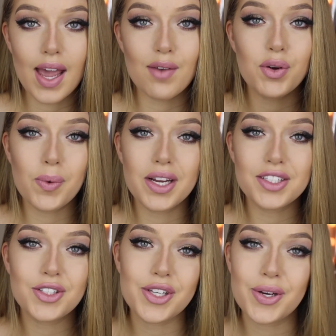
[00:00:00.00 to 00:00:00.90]

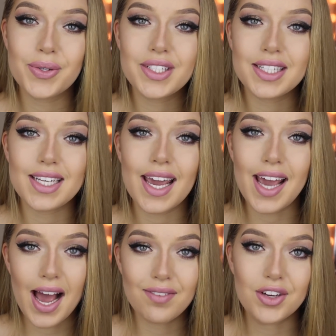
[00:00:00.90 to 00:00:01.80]
Everyone, so
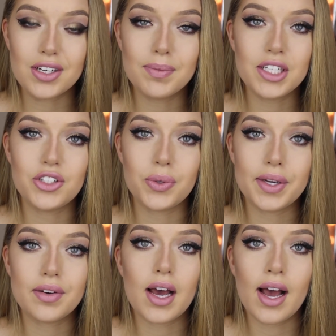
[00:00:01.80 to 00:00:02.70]
today I'm going to be
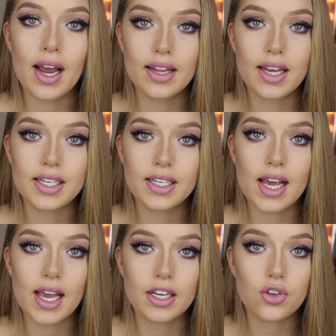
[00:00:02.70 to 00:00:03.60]
doing a highlighting
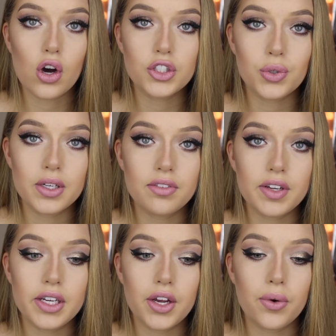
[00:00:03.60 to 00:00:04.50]
and contouring
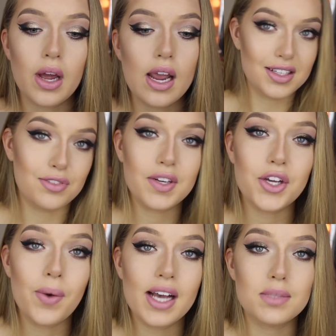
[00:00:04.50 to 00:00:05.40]
video. This
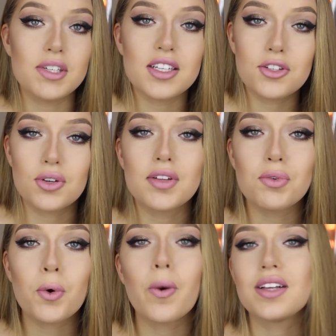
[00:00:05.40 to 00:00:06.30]
video has been extremely
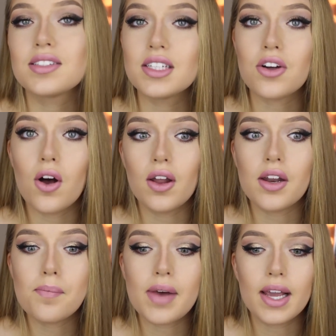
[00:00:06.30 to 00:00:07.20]
requested
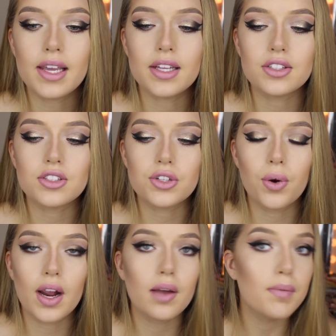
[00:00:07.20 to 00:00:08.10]
on my
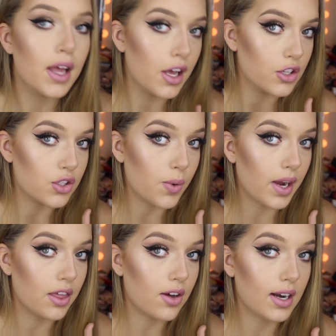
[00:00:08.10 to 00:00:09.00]
Instagram, so
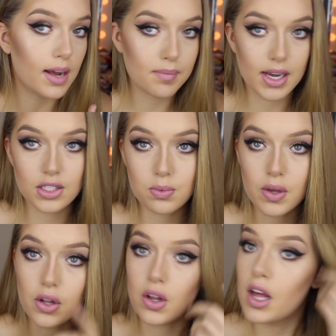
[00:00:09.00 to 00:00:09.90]
I thought I might as
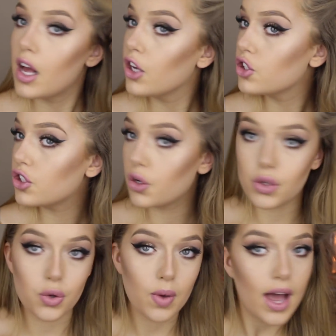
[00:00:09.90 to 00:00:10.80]
well show
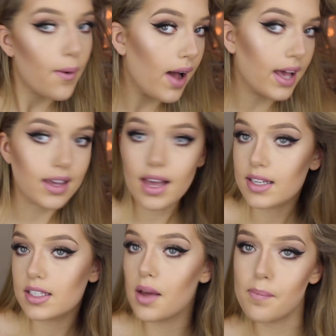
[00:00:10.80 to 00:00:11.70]
you how I
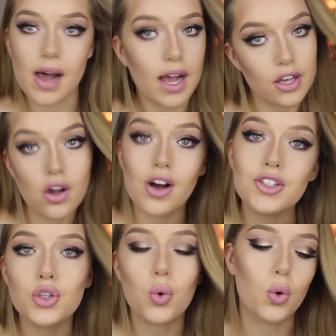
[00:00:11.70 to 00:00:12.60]
get my
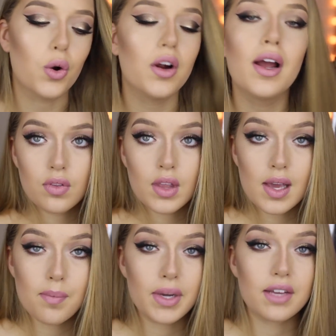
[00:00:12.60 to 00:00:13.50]
contour.
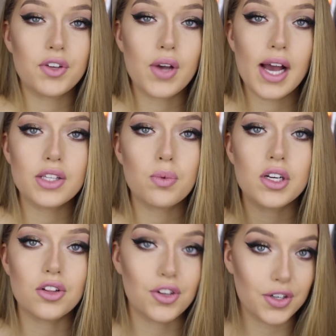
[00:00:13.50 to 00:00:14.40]
But if you guys
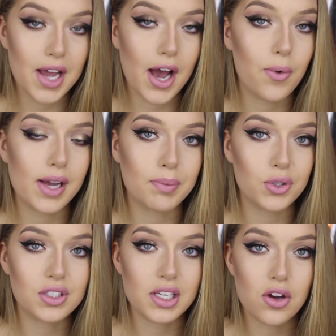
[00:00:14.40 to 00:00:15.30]
want to learn how I
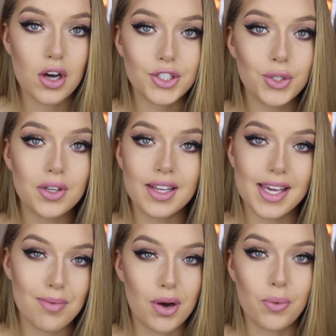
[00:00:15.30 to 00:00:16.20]
personally contour, then
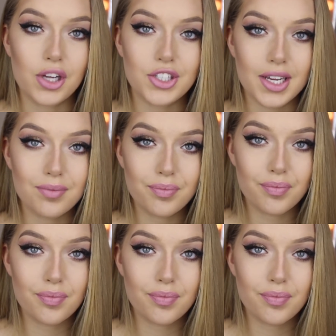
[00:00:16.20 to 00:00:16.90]
keep on watching.